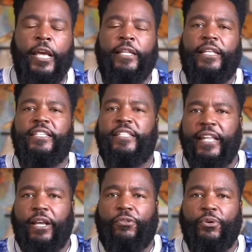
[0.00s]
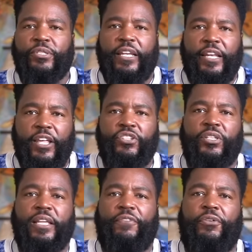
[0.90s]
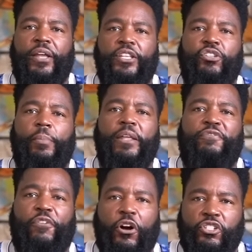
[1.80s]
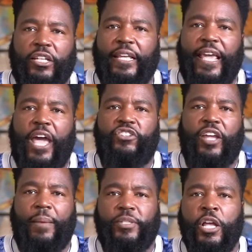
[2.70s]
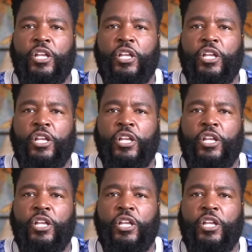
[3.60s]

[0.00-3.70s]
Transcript: these Negroes and ninjas have created so many fraudulent cash apps,